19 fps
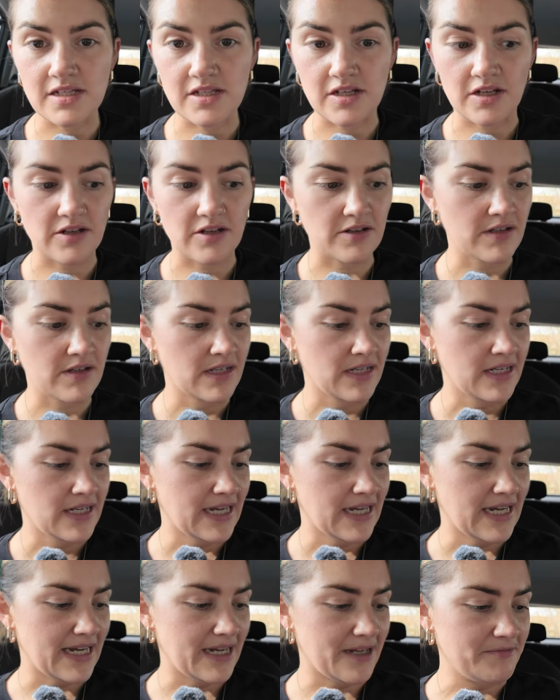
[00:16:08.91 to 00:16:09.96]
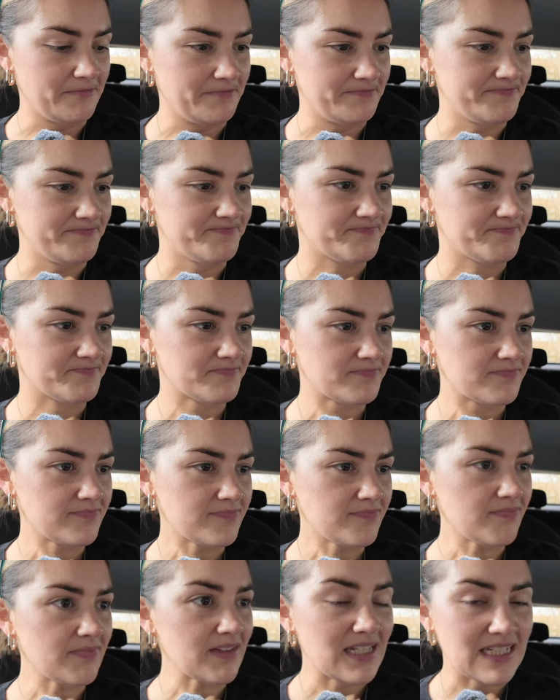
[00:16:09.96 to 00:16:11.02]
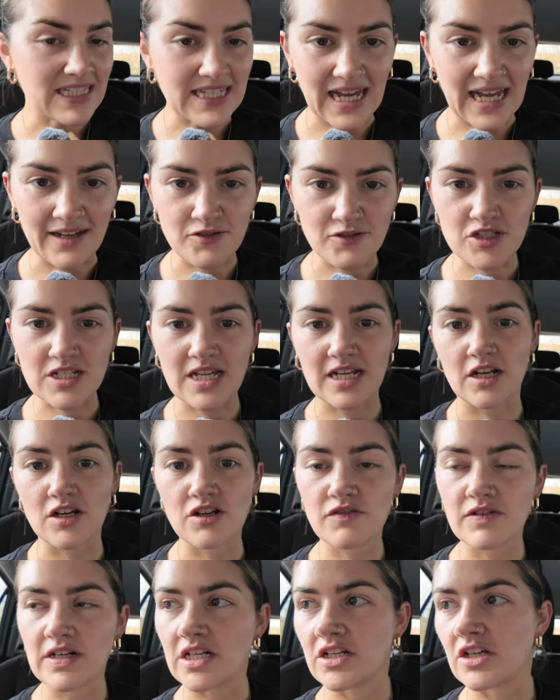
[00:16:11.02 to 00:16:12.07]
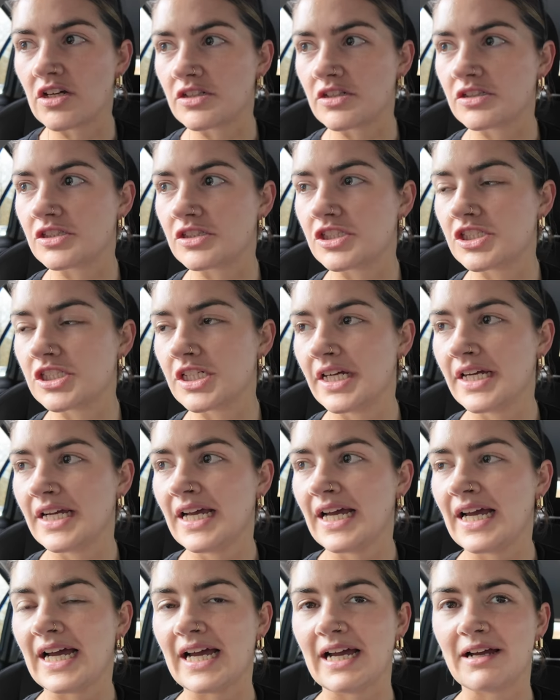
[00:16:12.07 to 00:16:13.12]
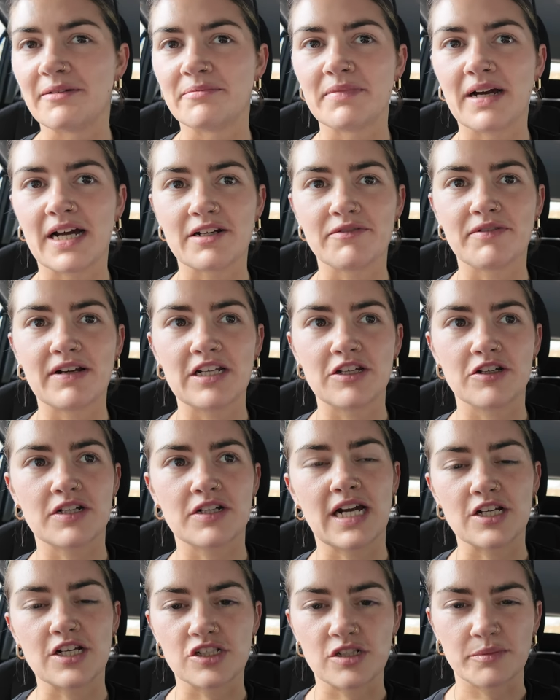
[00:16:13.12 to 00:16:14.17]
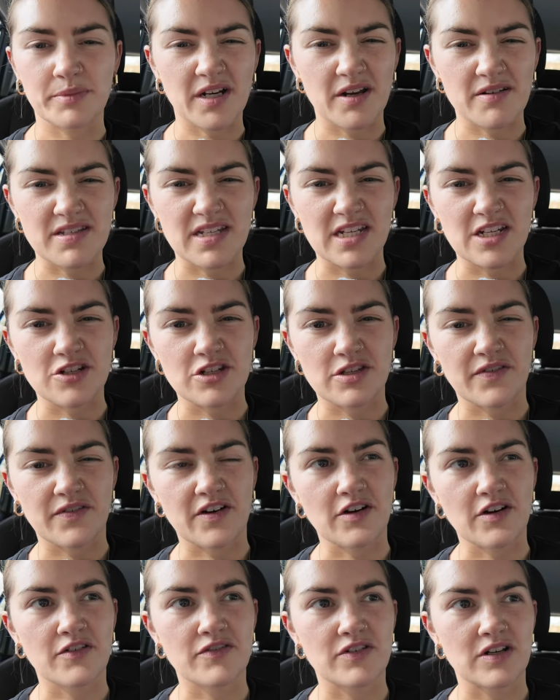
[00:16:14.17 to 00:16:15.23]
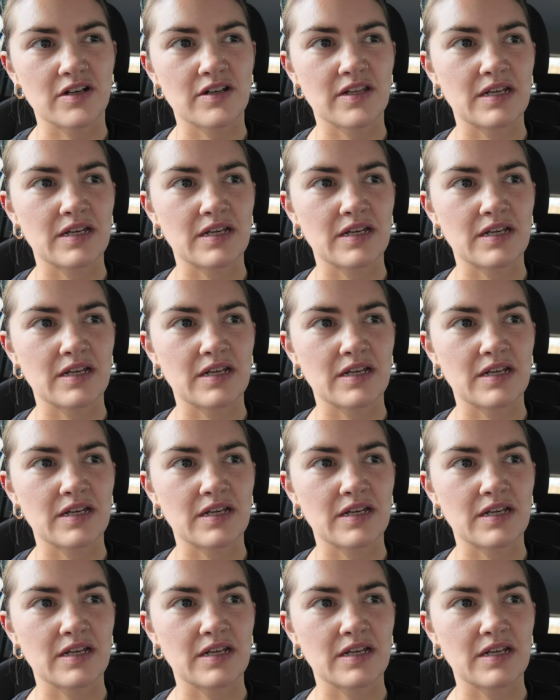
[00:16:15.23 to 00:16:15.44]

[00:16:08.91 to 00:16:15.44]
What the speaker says: So yeah, just had a lovely lunch, had a really good catch up. We don't see each other very often.